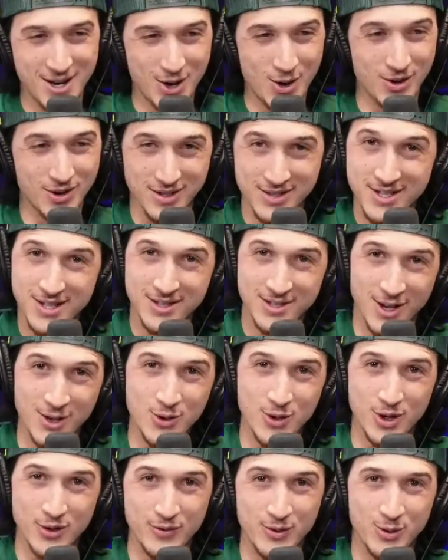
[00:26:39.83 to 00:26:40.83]
know, because
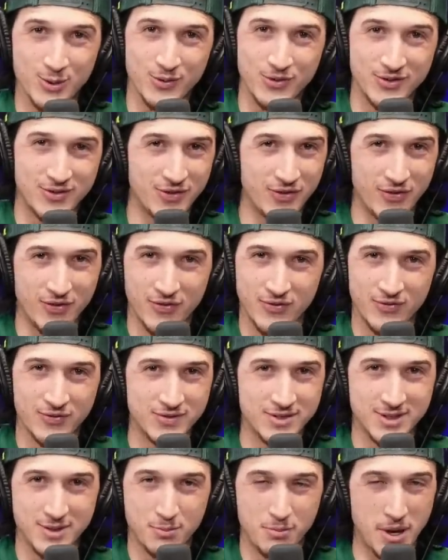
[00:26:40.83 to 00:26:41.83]
600 of you
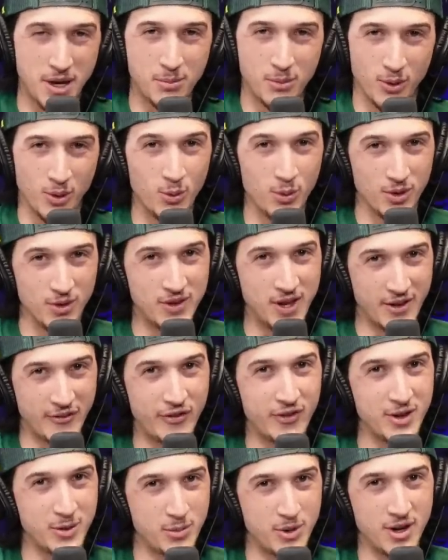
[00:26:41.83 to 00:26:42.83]
people will
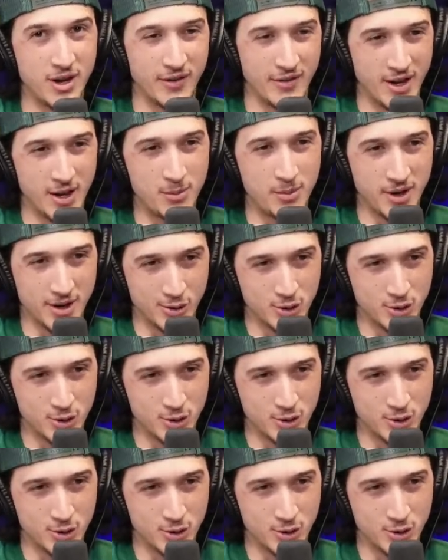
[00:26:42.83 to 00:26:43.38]
definitely be on that page.